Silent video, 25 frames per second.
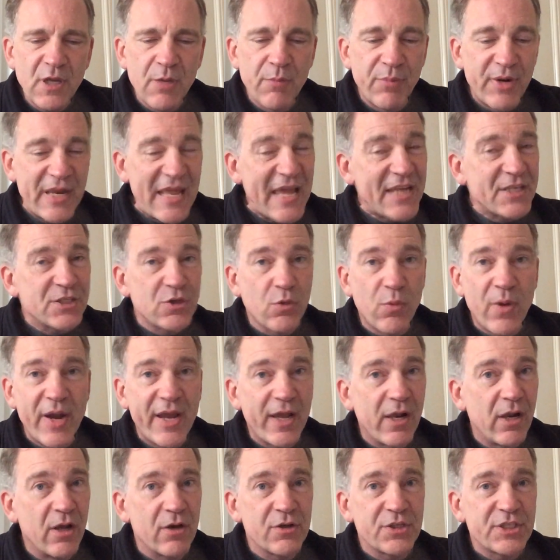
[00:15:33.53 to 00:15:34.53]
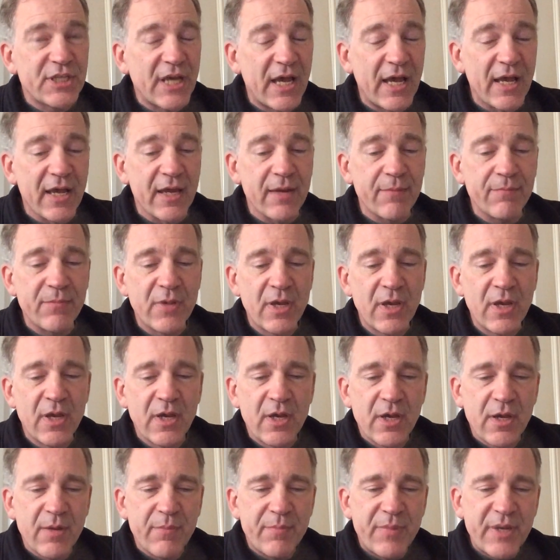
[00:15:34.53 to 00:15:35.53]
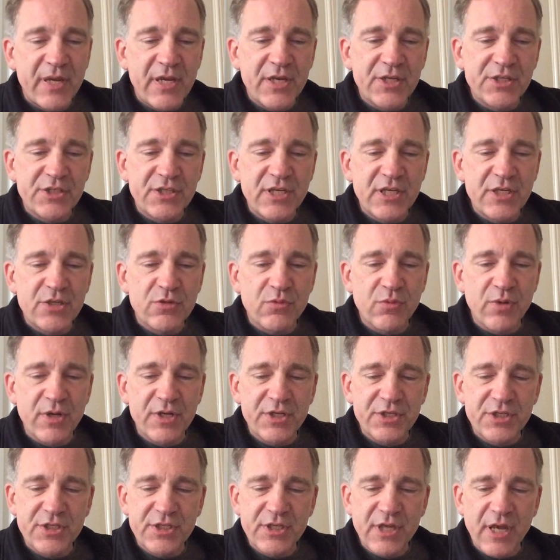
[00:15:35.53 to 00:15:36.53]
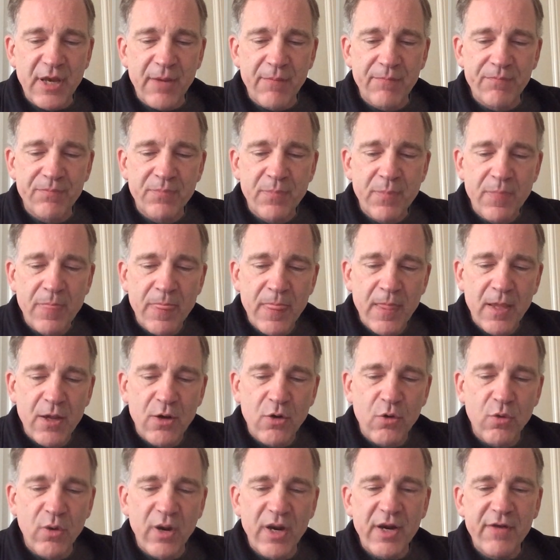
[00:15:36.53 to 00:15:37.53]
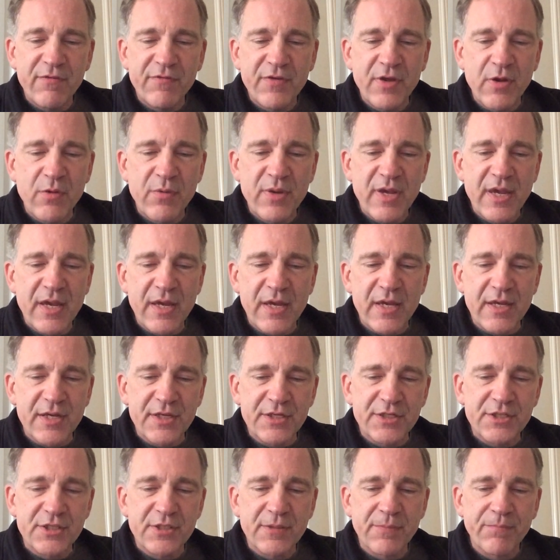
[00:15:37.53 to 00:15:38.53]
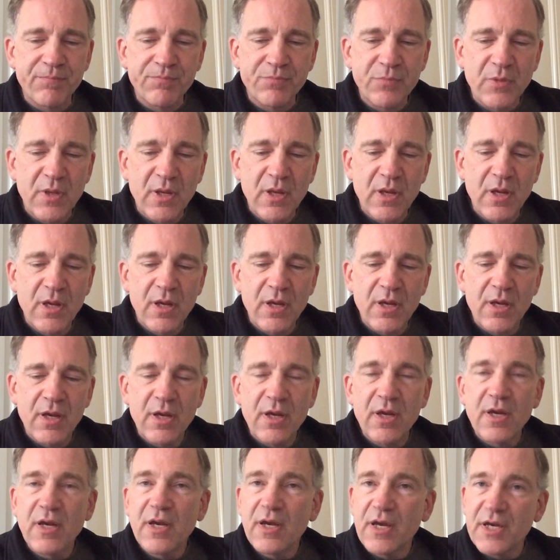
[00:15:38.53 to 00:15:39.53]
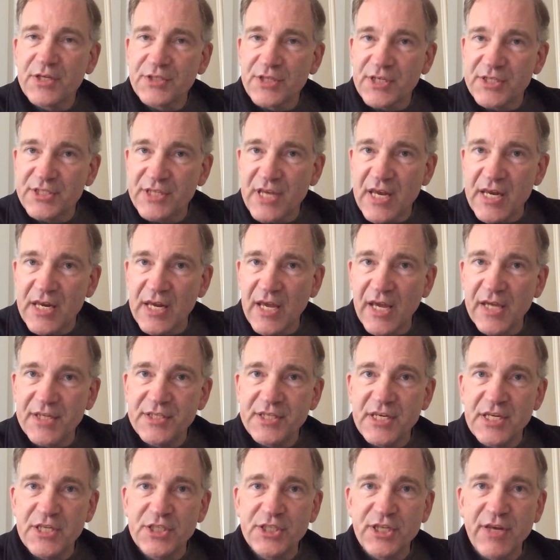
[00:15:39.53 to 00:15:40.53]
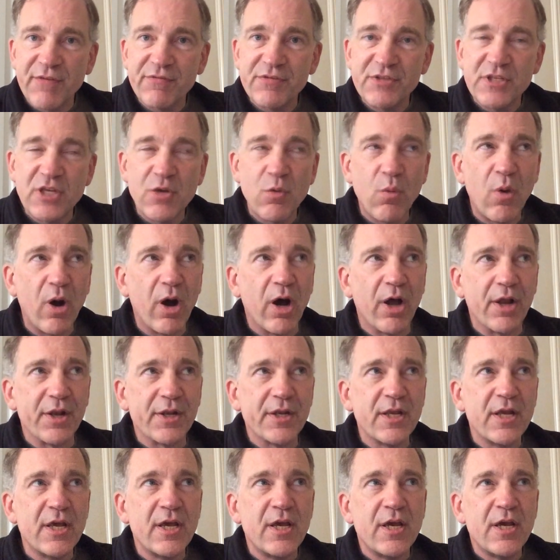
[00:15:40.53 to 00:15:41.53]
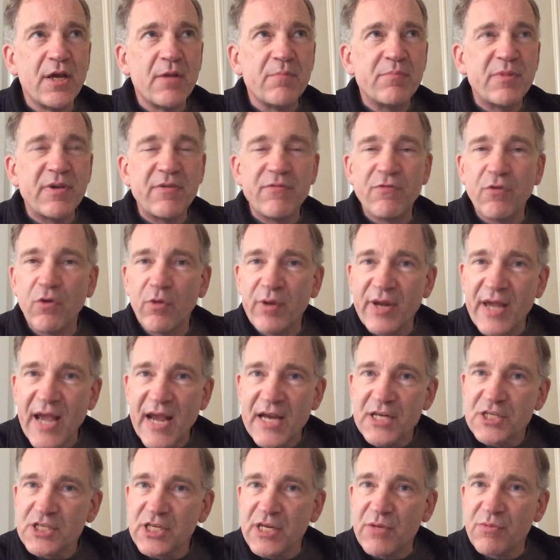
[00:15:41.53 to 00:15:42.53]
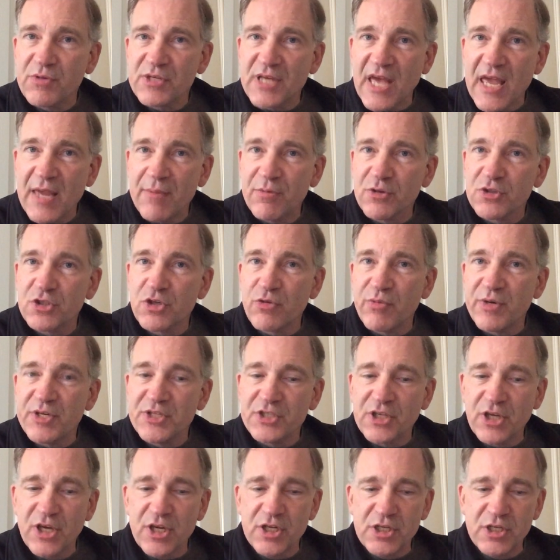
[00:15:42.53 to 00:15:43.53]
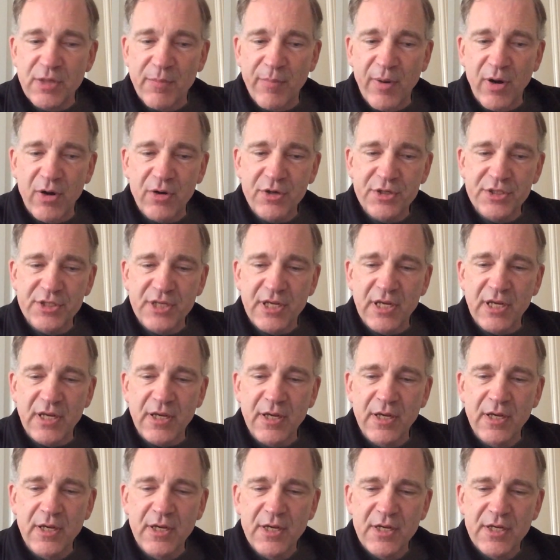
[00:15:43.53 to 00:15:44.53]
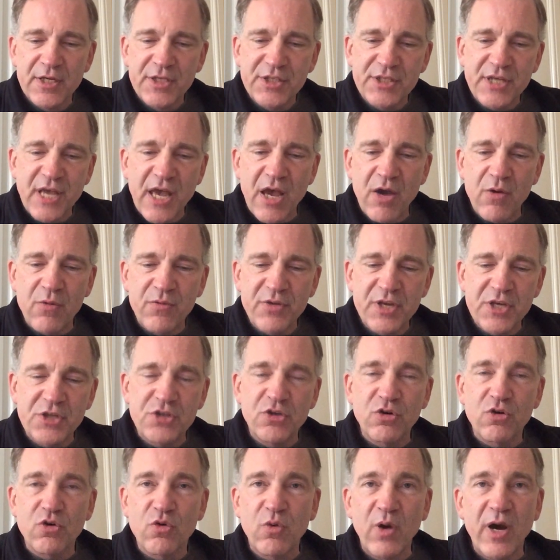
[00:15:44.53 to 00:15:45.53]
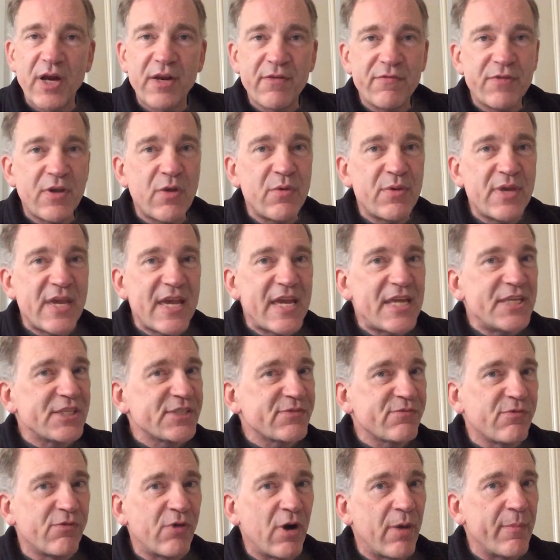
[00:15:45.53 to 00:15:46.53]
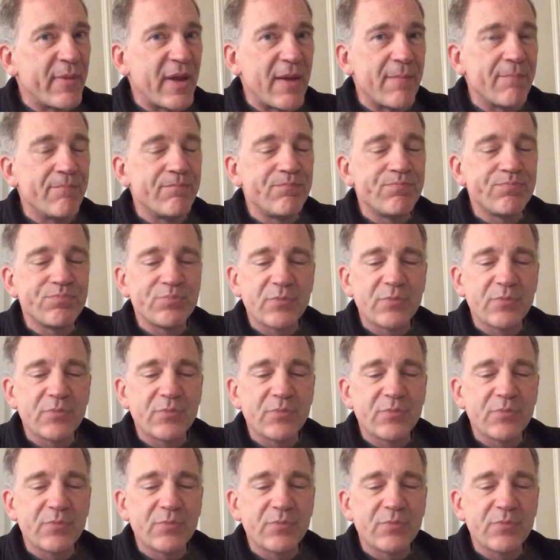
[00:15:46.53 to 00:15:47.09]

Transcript: But he had to wait a long time, because this was quite a few years, as I say, 1971, before he actually was able to return to boxing. So it took quite a few years from him.